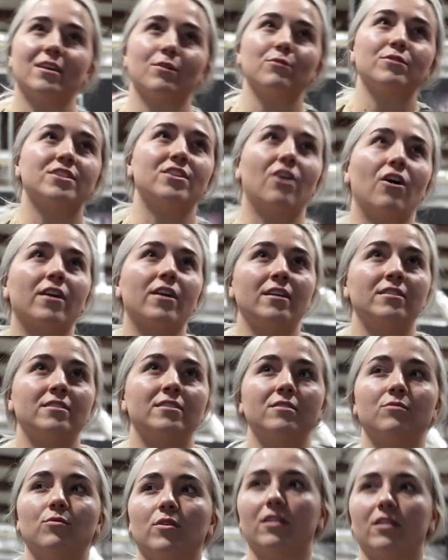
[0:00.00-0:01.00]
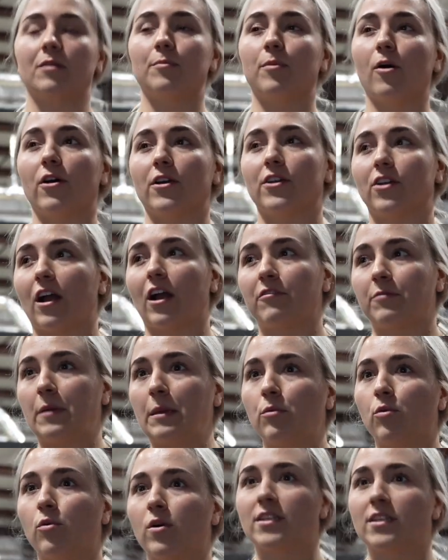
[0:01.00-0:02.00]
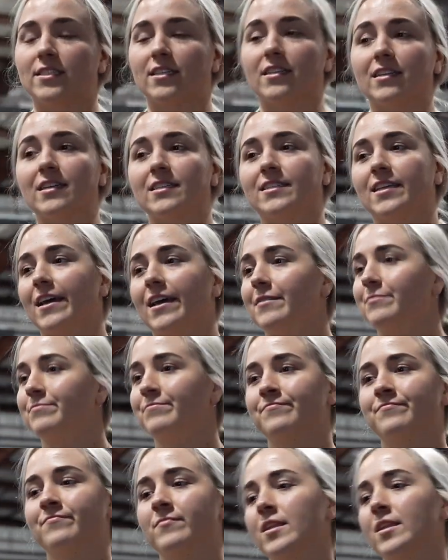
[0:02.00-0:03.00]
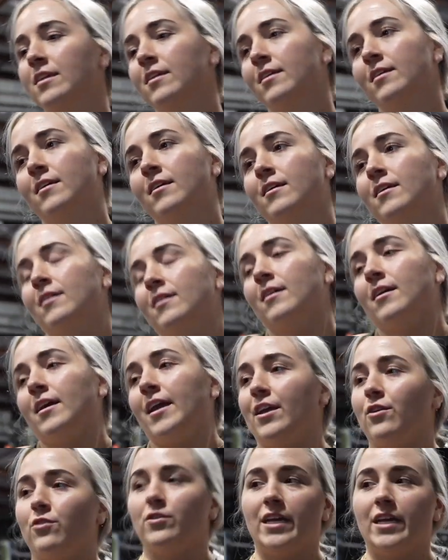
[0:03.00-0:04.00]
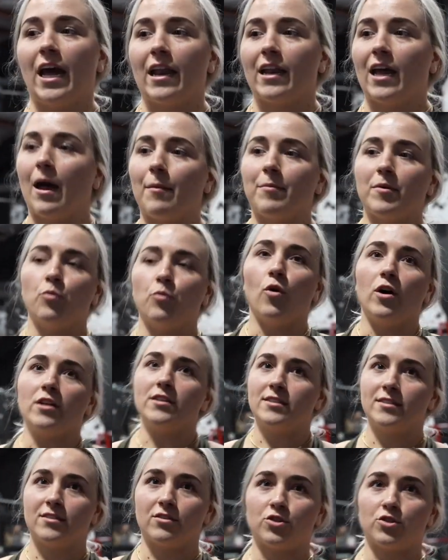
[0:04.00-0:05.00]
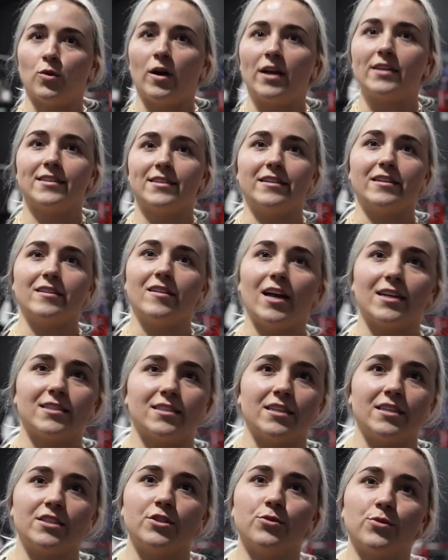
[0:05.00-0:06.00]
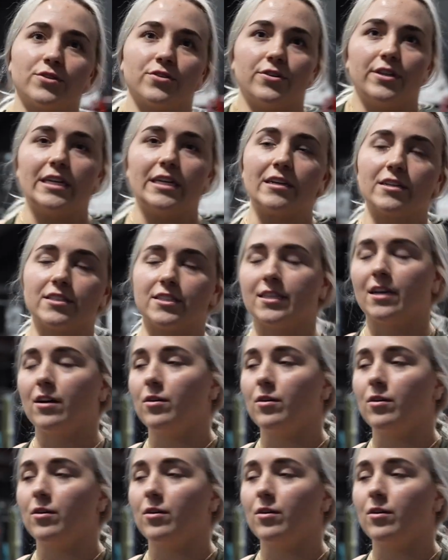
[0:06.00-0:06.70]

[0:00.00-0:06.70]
I was talking to one of the polygraph people once, and he said he'd only had it happen once or twice in the last 2 or 3 years. So